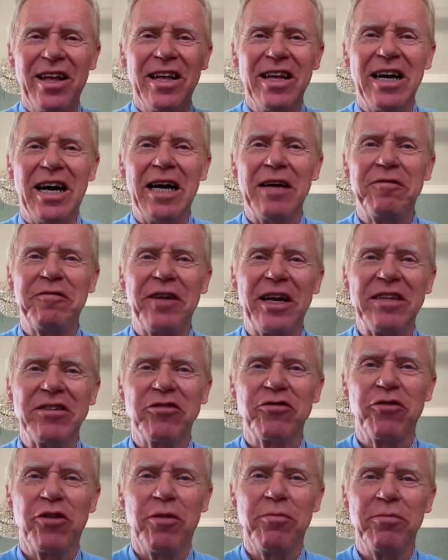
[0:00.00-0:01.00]
Hi
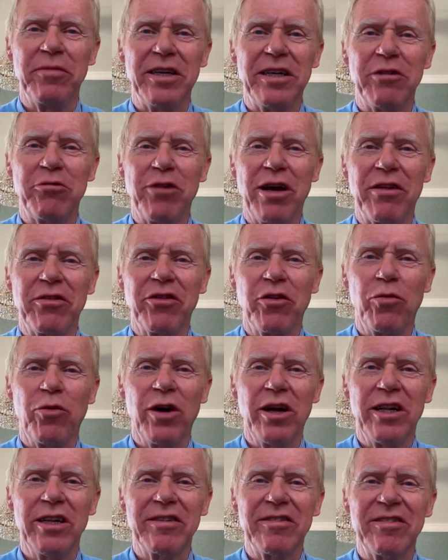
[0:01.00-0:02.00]
friends from around the
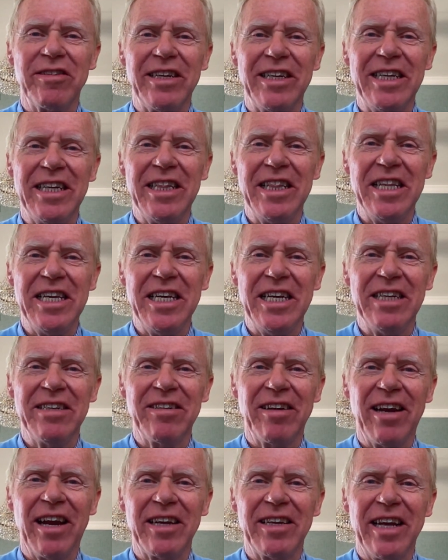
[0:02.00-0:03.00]
world. In the
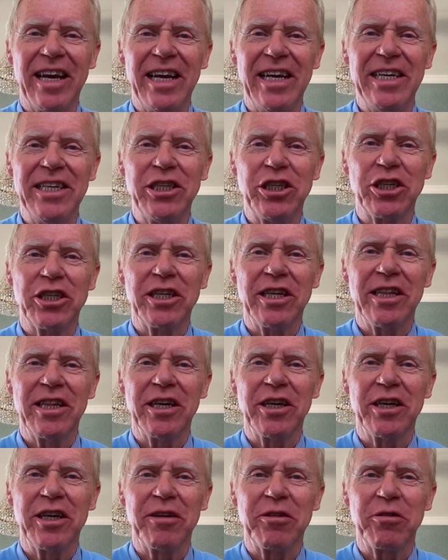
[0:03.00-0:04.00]
internet age,
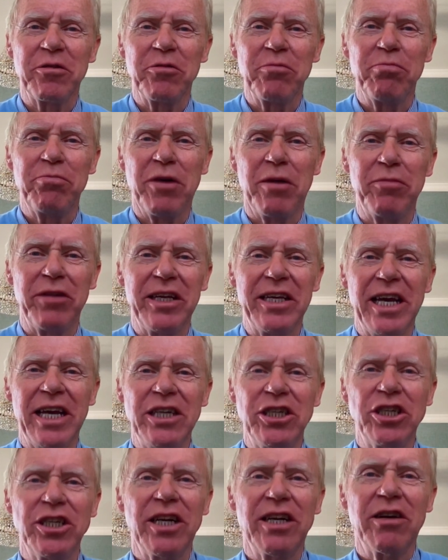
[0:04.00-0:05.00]
the
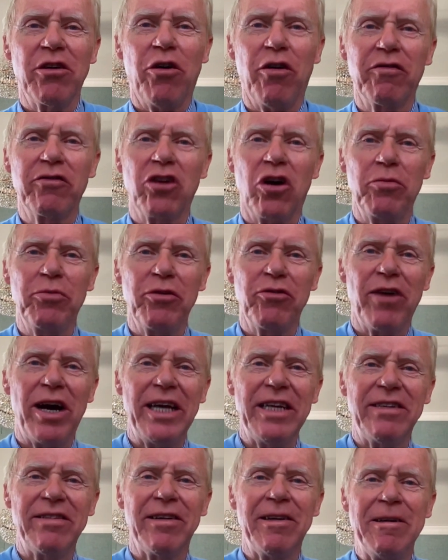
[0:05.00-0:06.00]
publication of
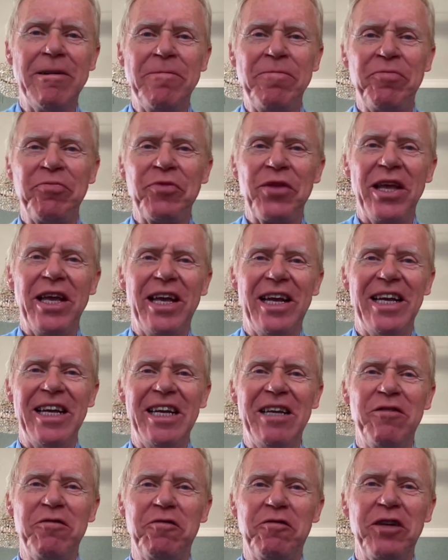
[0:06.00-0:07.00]
copyright
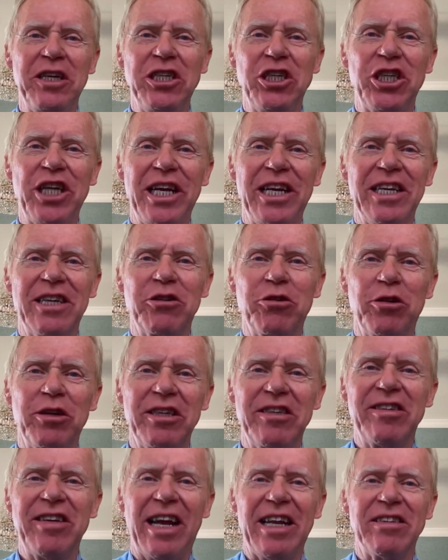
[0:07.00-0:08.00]
infringing
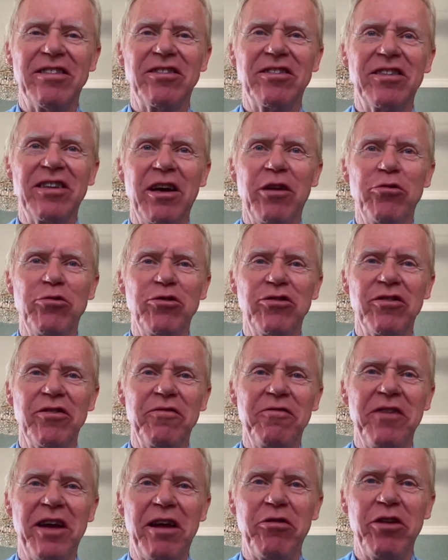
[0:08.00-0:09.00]
contents goes
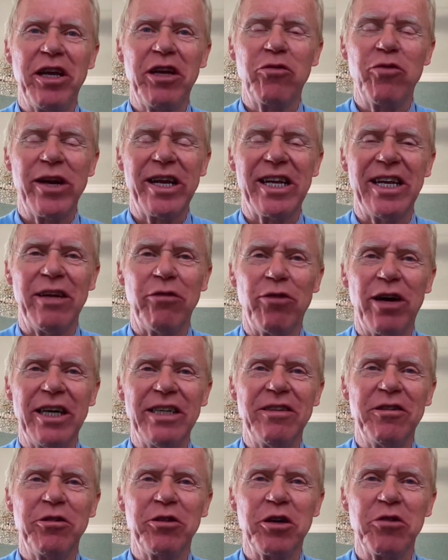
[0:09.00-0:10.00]
very quickly,
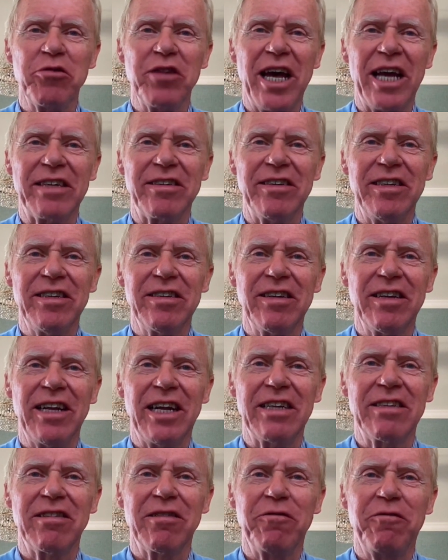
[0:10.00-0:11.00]
right? You know that
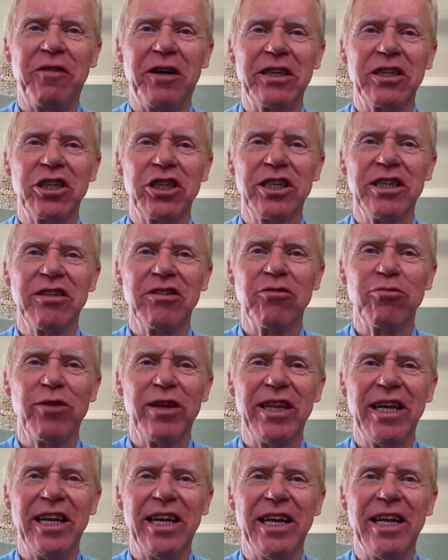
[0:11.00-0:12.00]
internet functions
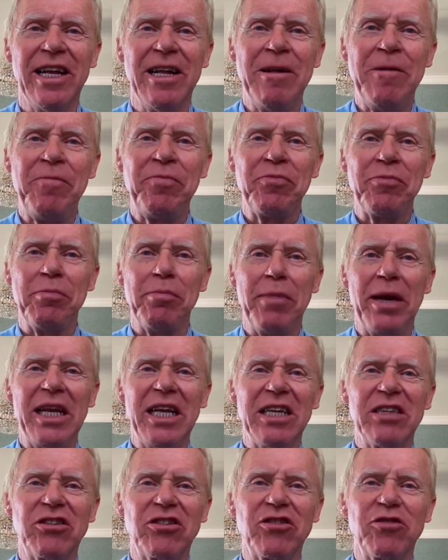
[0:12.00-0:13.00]
within
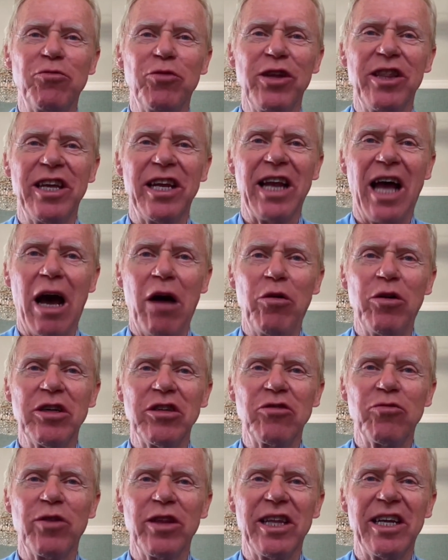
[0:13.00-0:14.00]
minutes, within
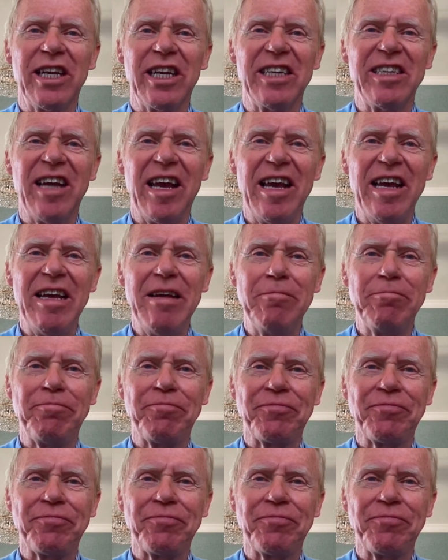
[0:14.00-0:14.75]
hours, within a day.